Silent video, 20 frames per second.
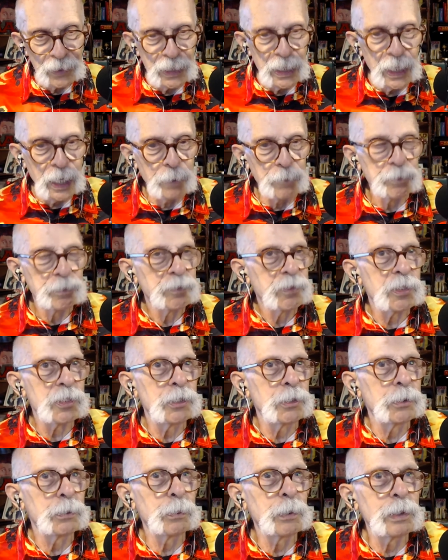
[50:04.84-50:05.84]
Yeah.
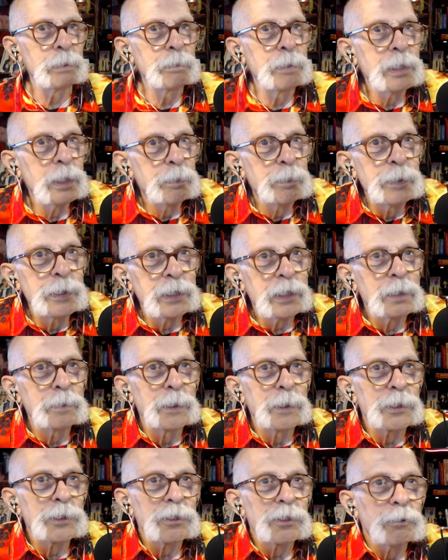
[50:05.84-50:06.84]
2 one-minute beer
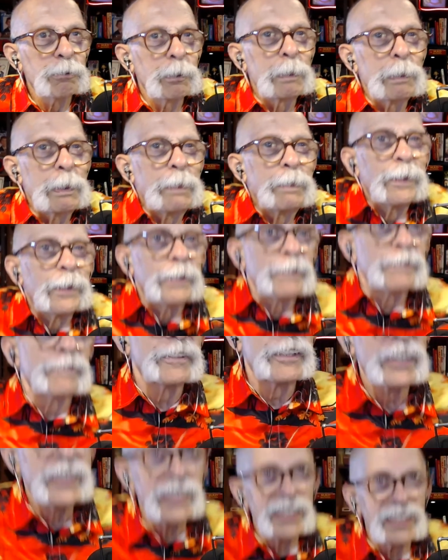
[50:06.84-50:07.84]
commercials would be
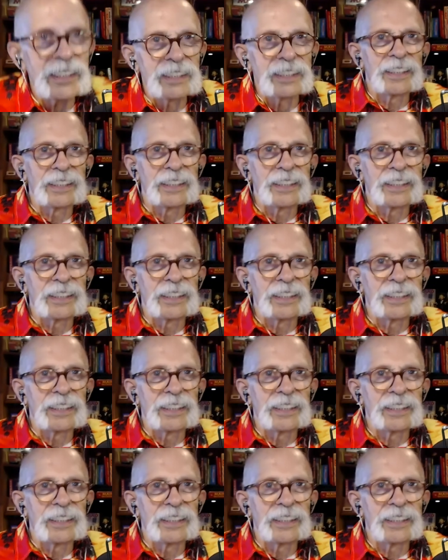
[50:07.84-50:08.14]
perfect.